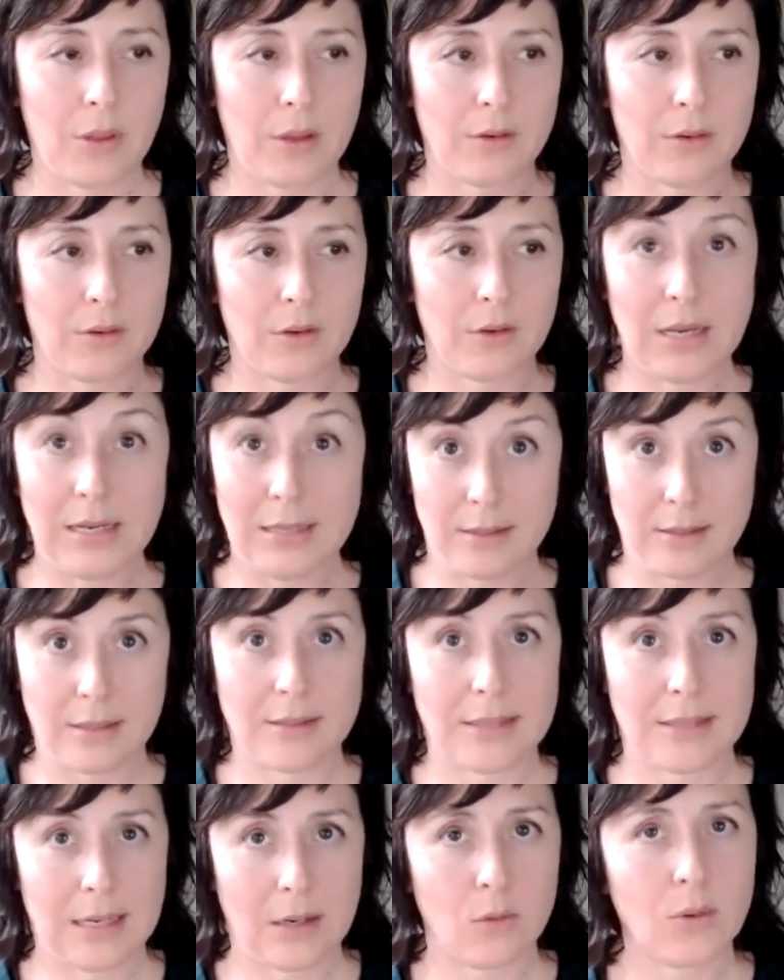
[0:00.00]
that is a
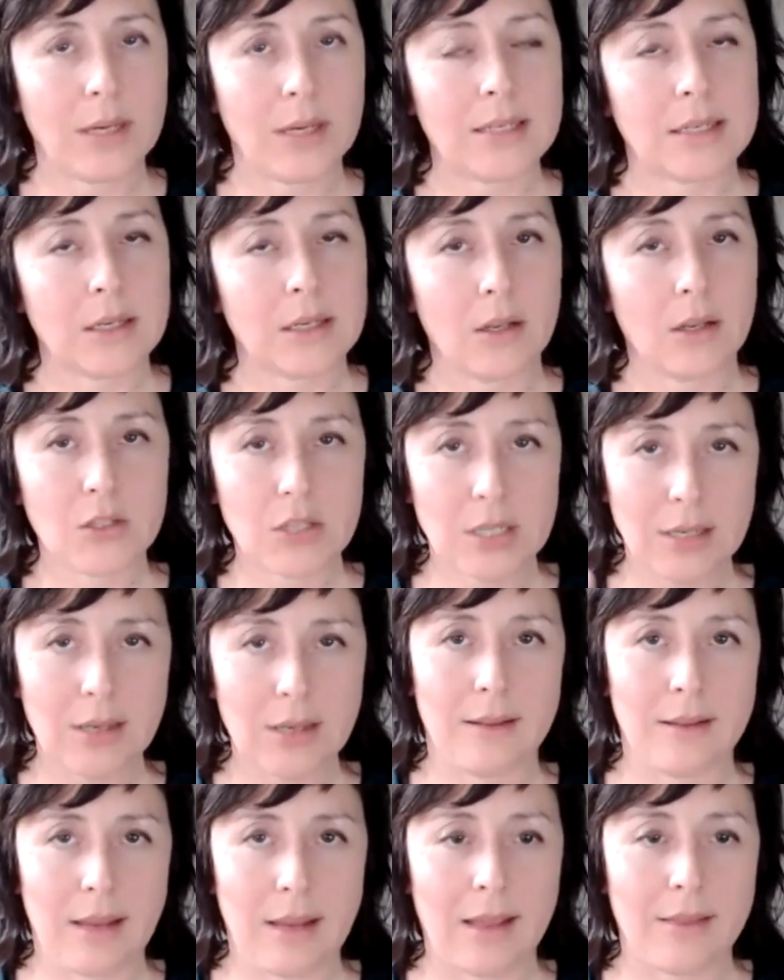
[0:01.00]
single etiology,
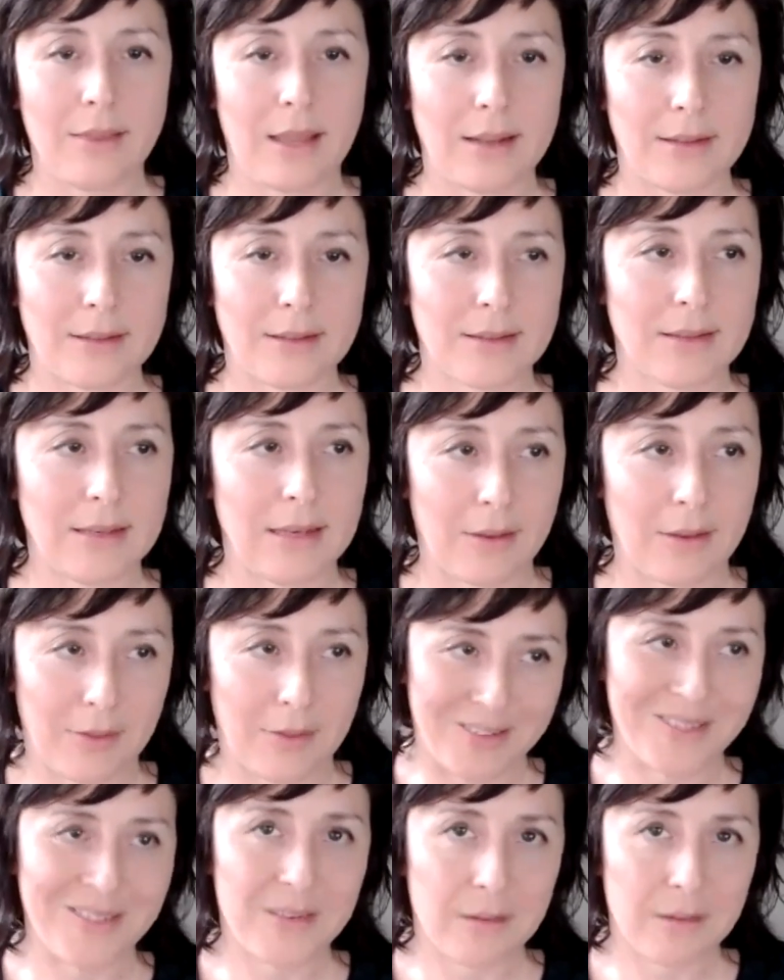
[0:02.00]
and and that's the
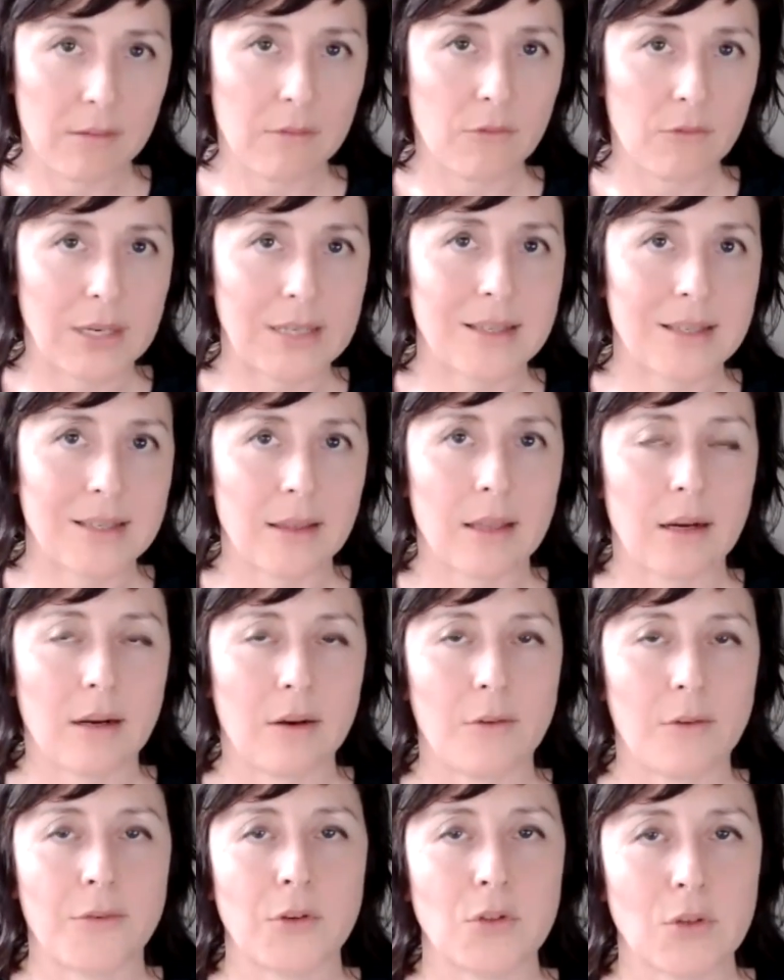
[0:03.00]
other reason that I
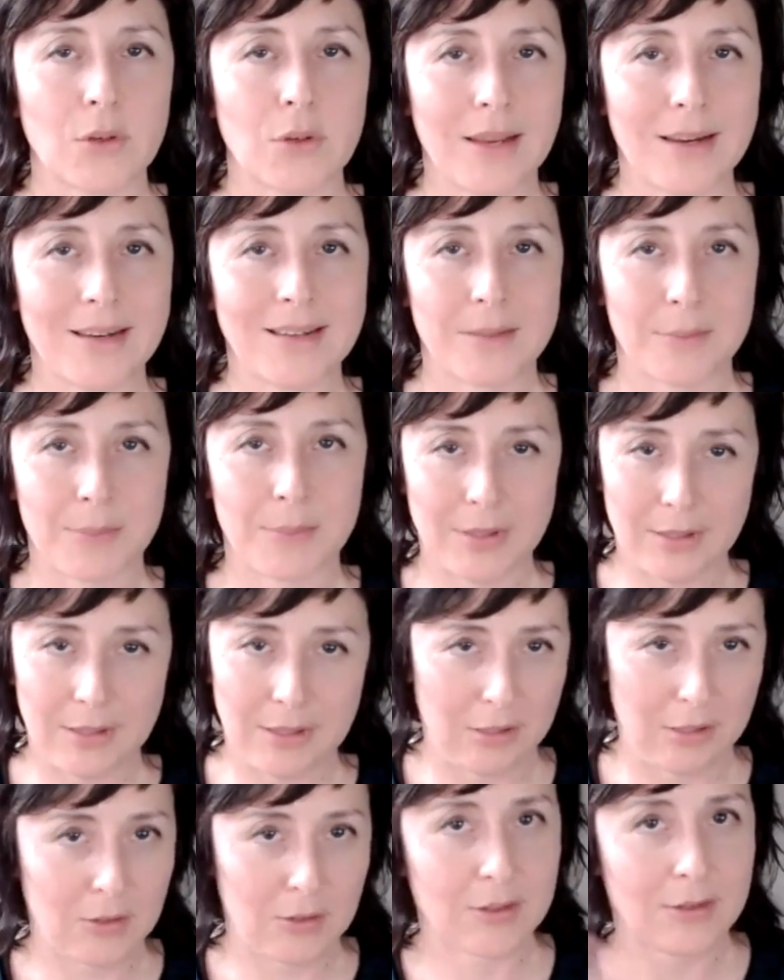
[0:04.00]
often do that is
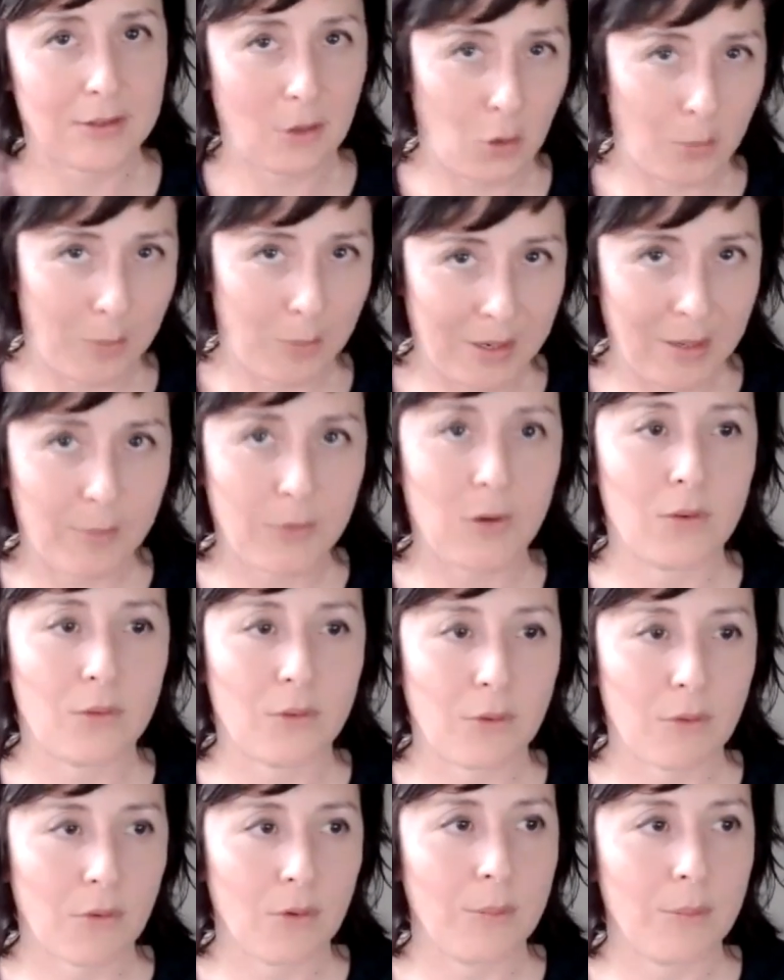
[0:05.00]
you just open up your
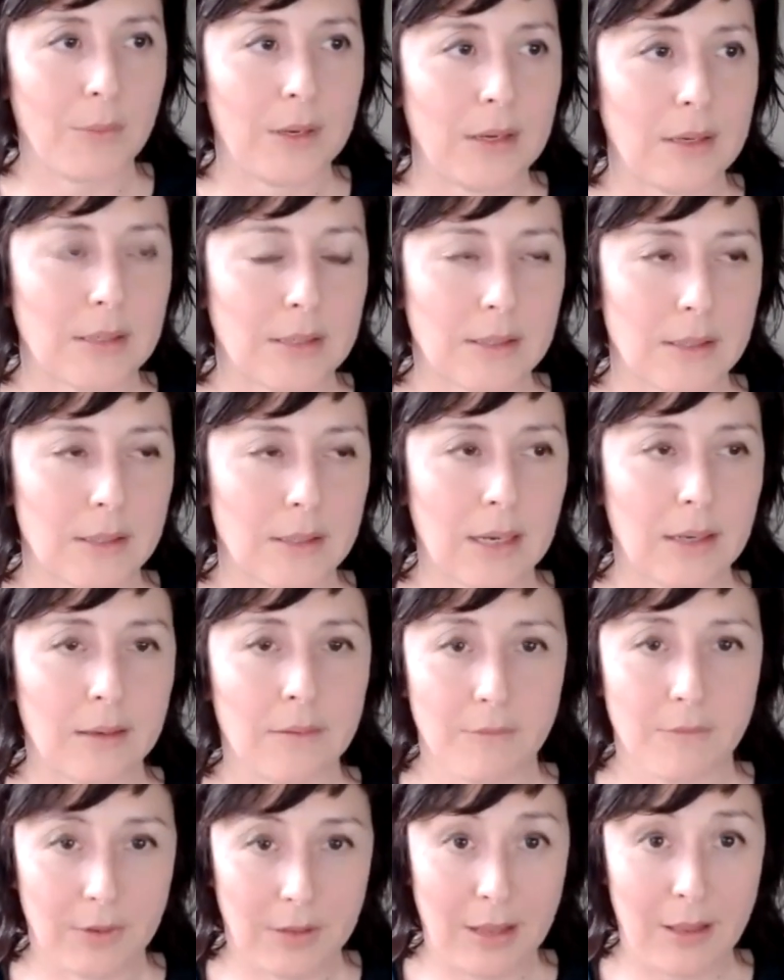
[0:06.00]
recruitment and
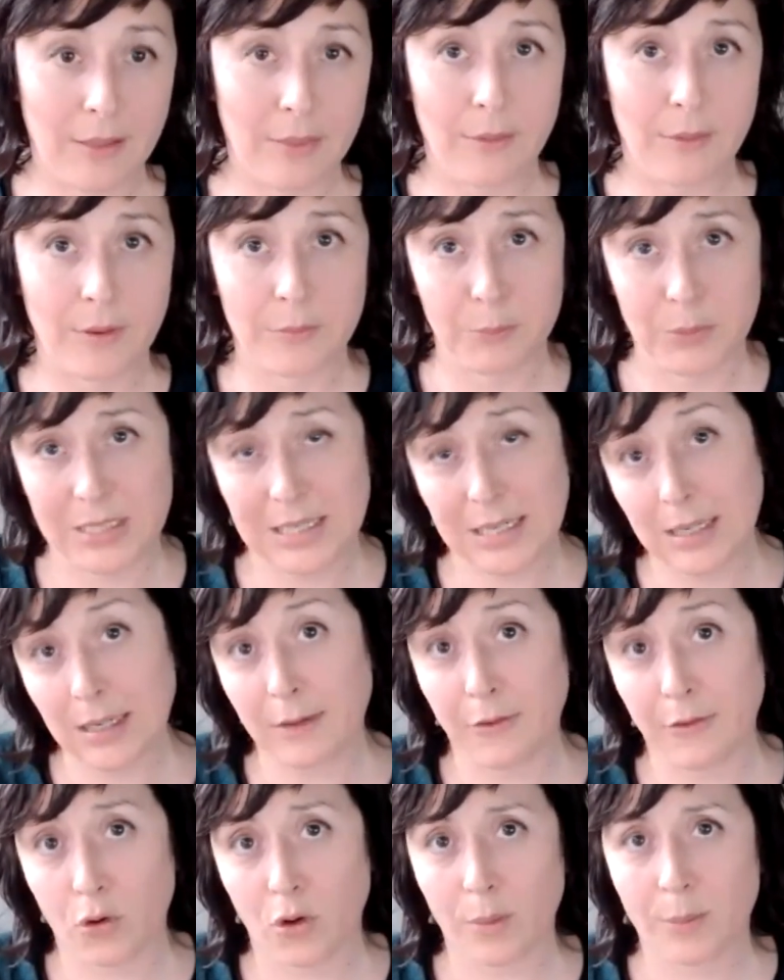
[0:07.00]
can
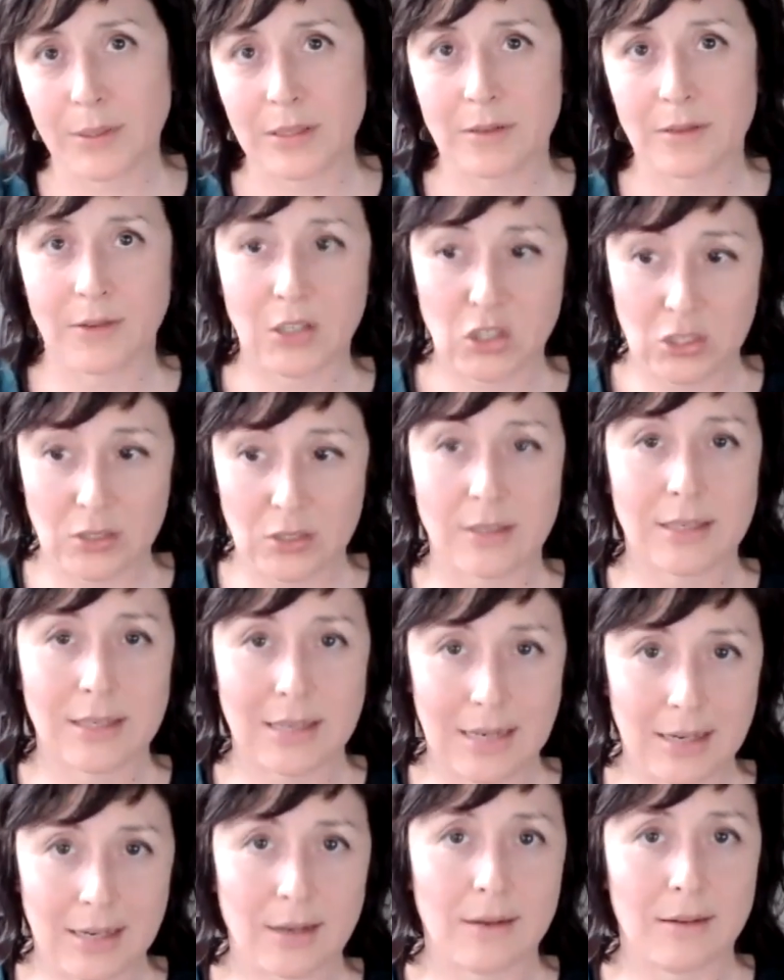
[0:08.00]
particularly for group interventions you
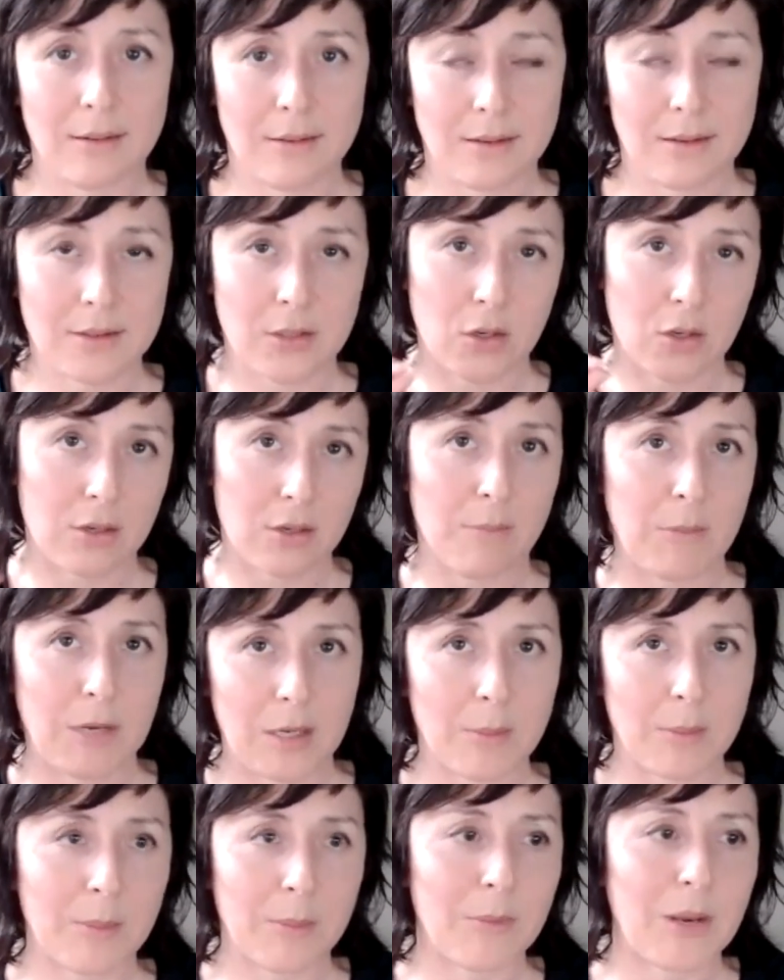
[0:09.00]
need a certain
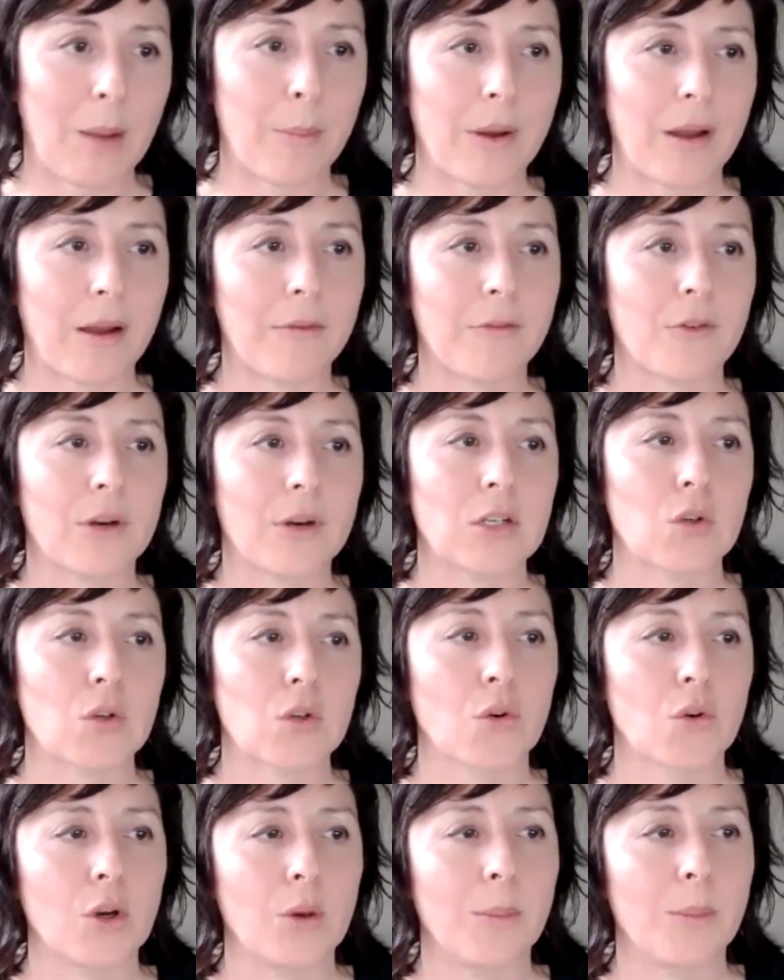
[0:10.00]
minimum number for each
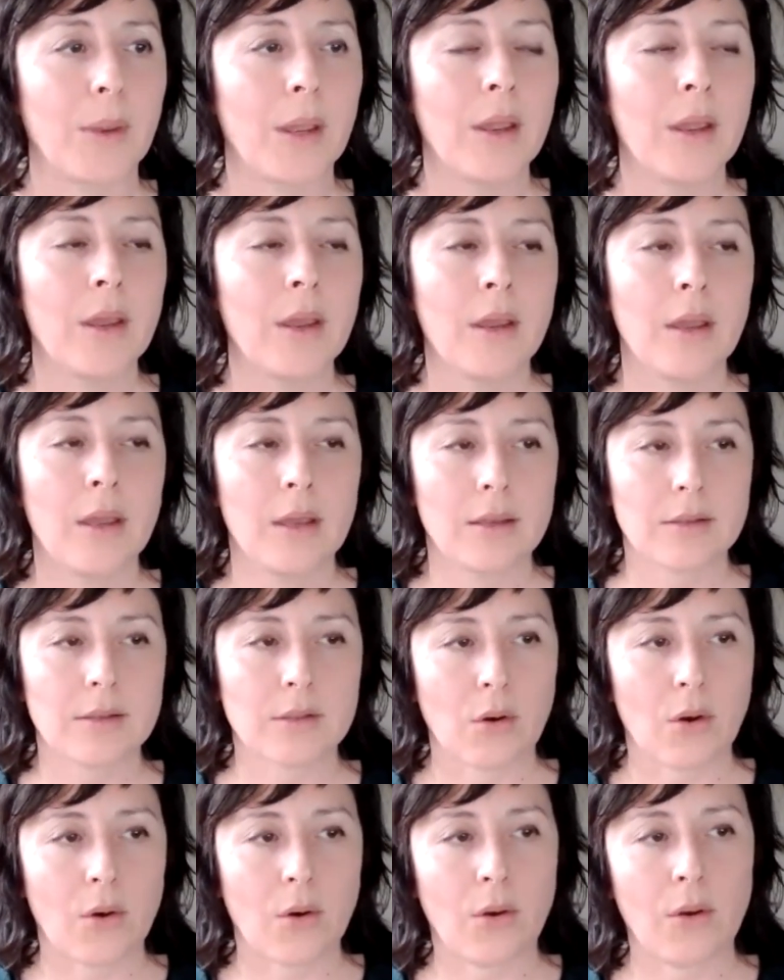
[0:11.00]
group.
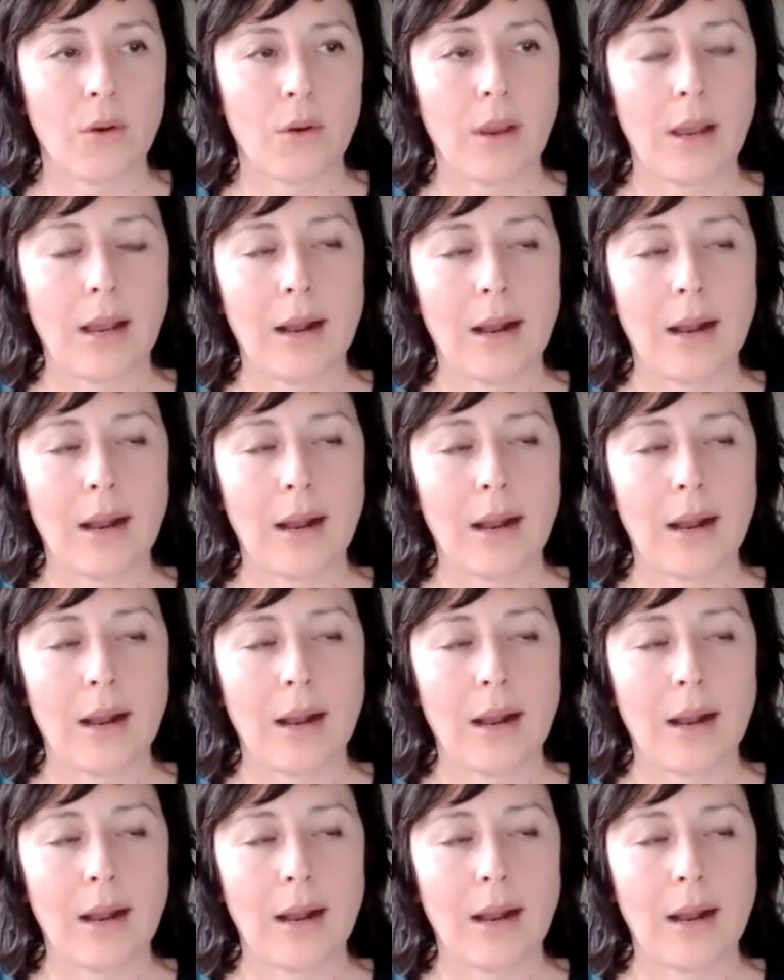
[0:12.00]
So